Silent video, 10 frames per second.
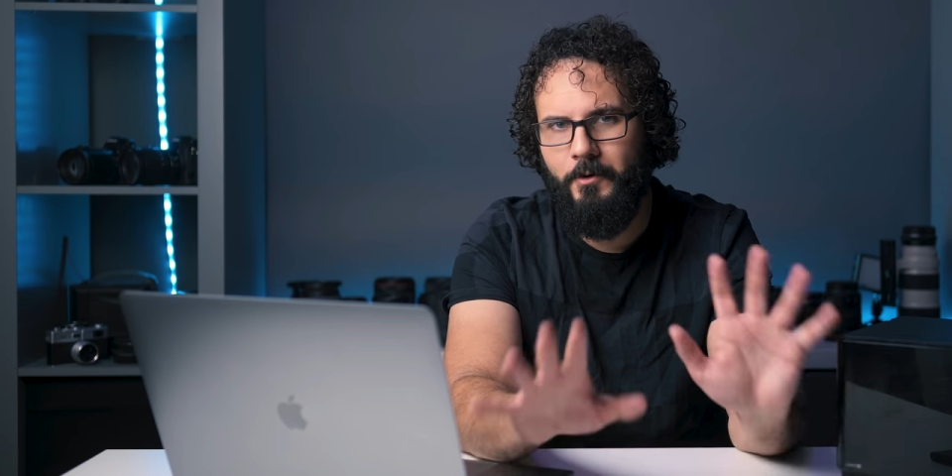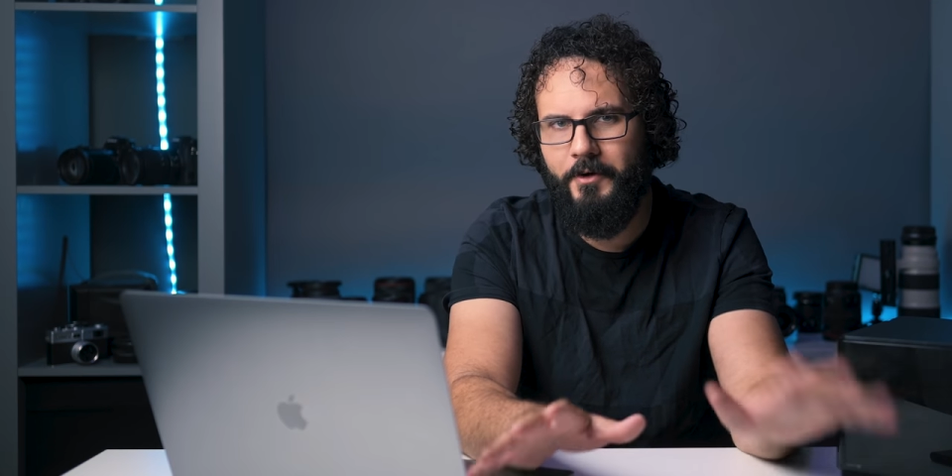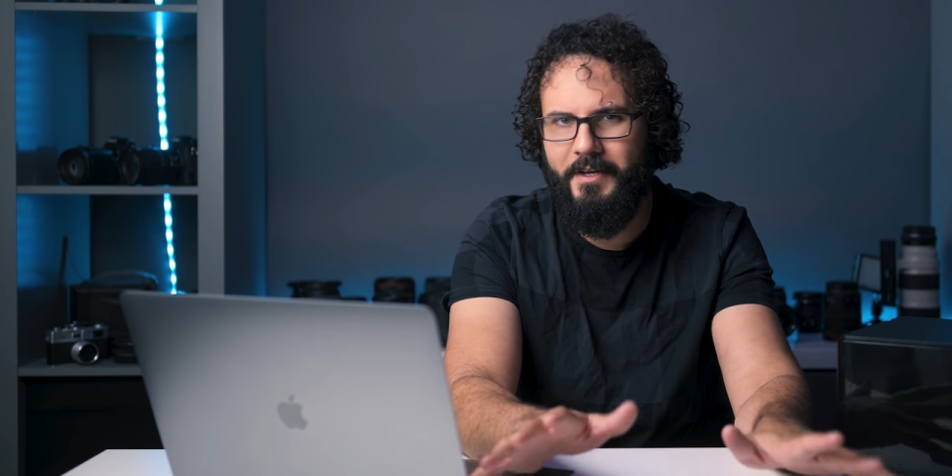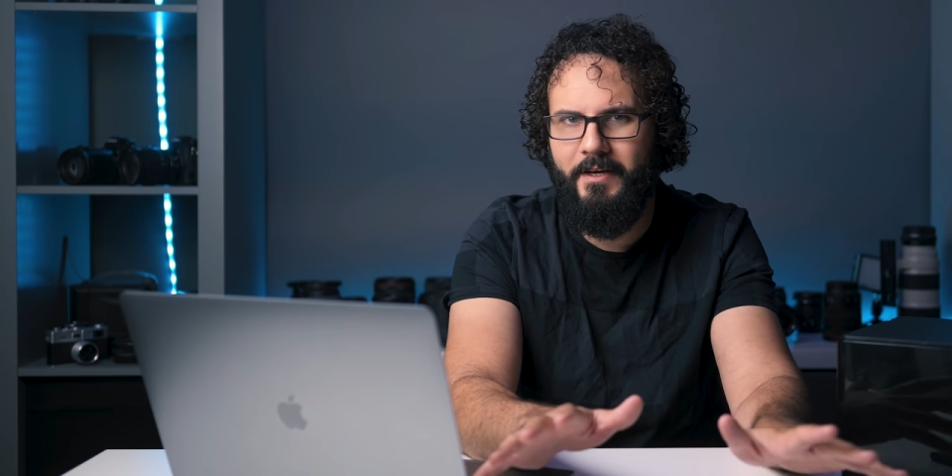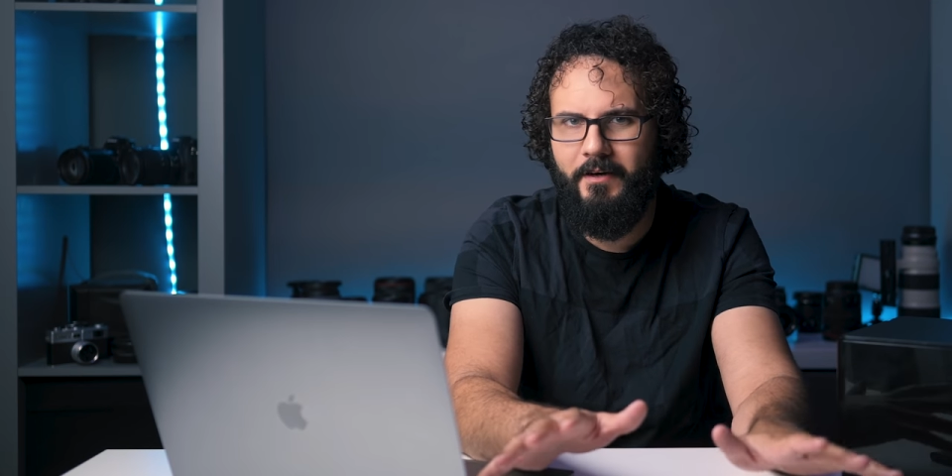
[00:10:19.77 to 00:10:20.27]
or
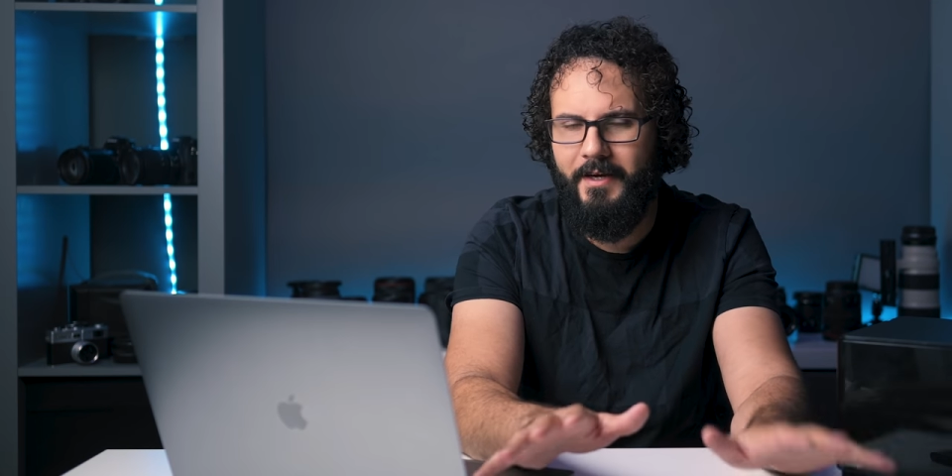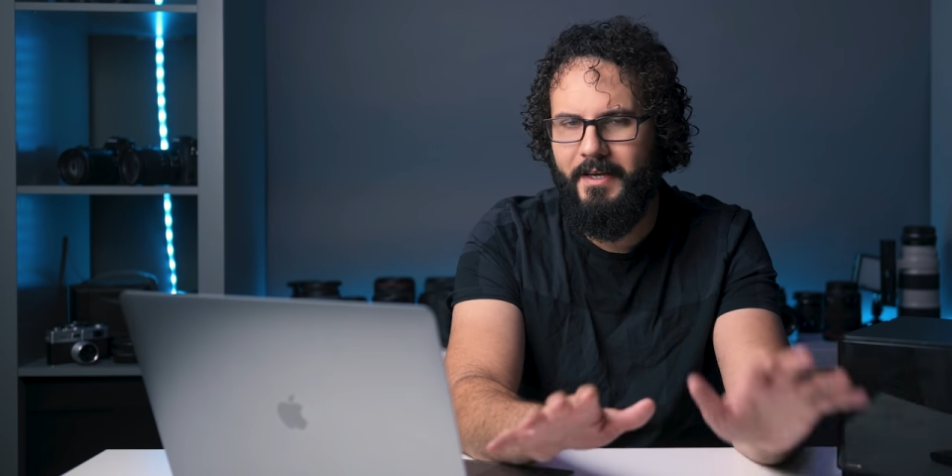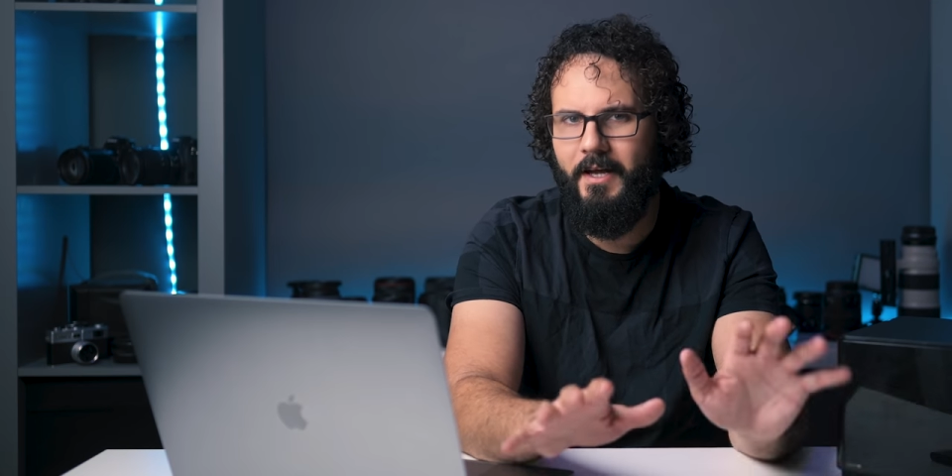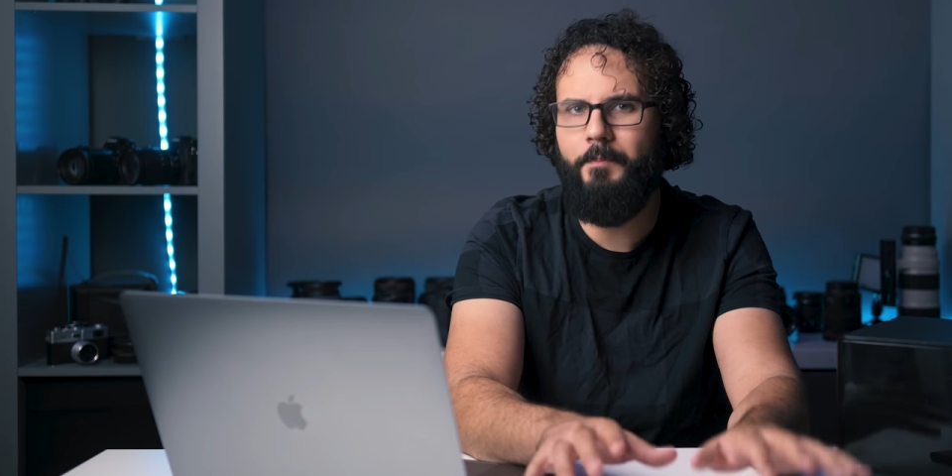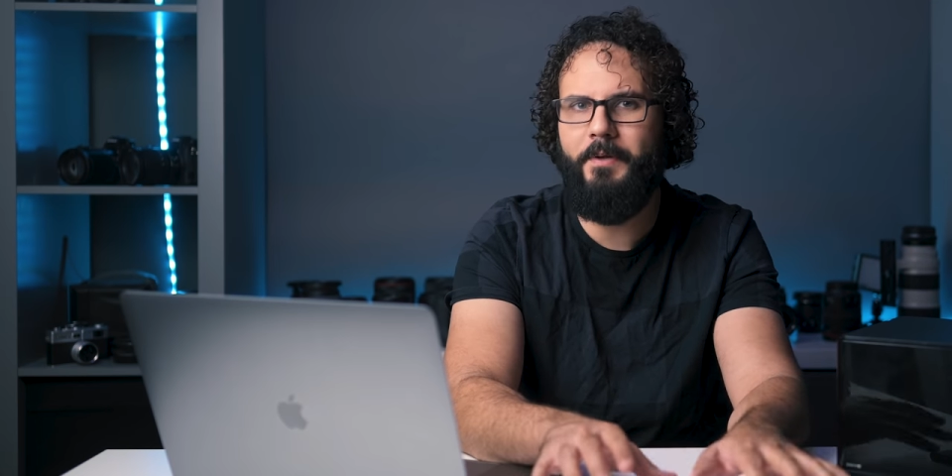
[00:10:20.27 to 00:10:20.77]
gear I can
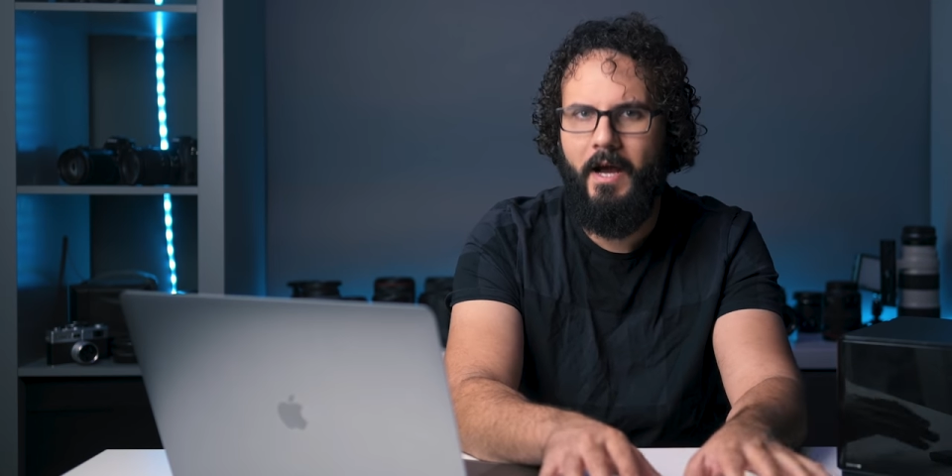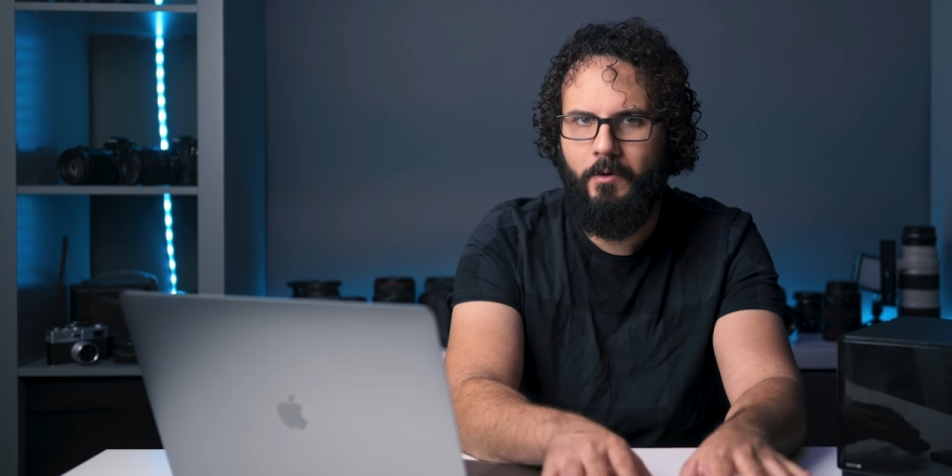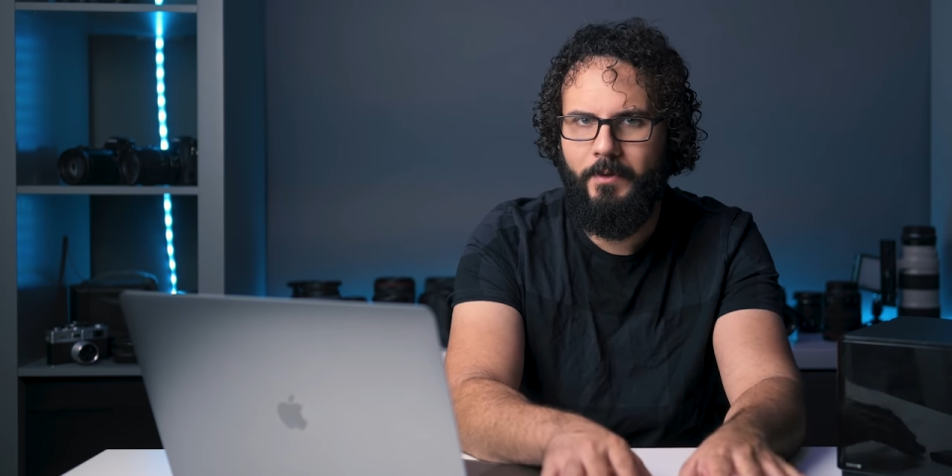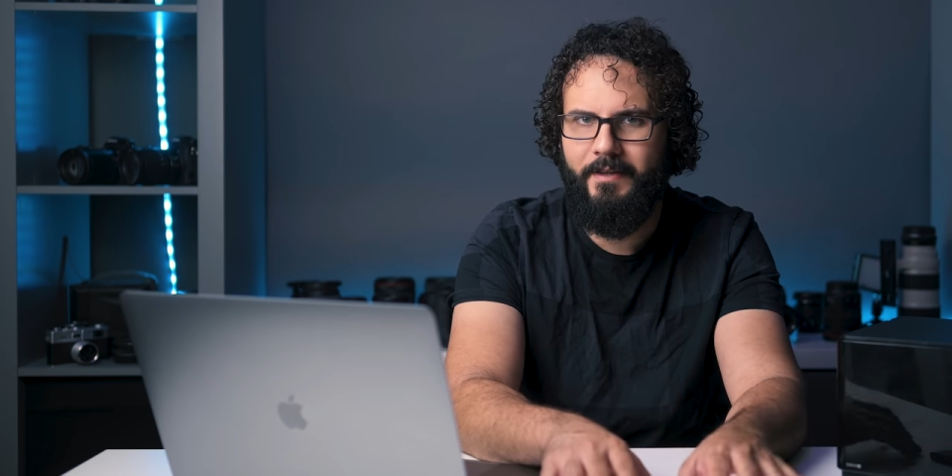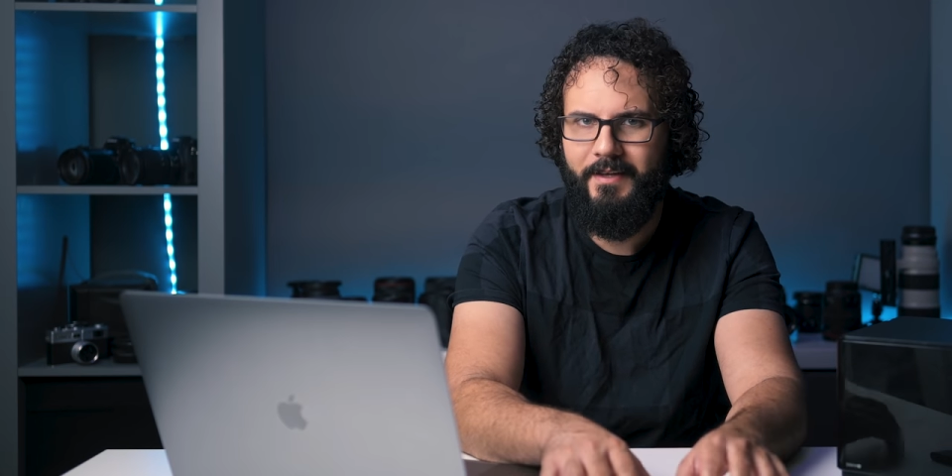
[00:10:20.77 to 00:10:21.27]
help you out
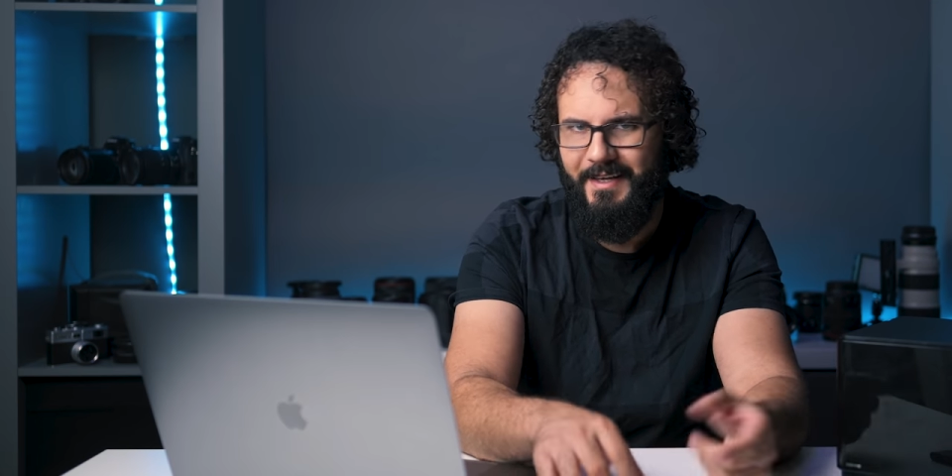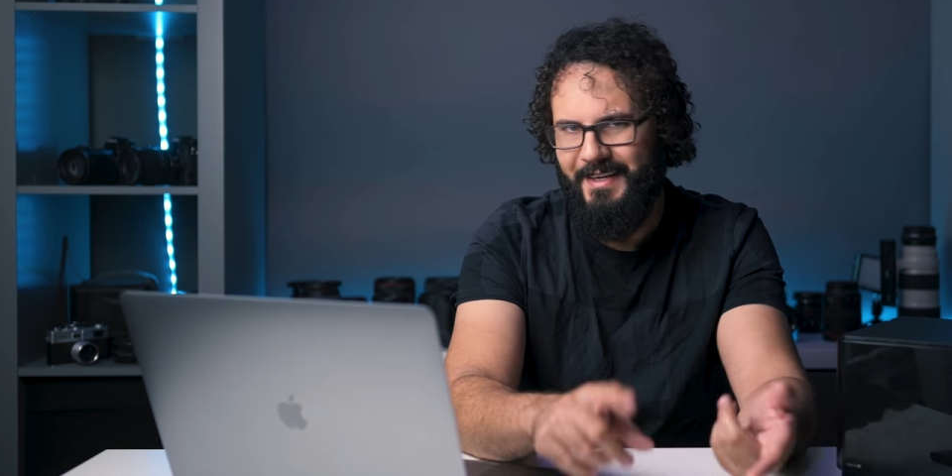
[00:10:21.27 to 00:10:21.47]
with.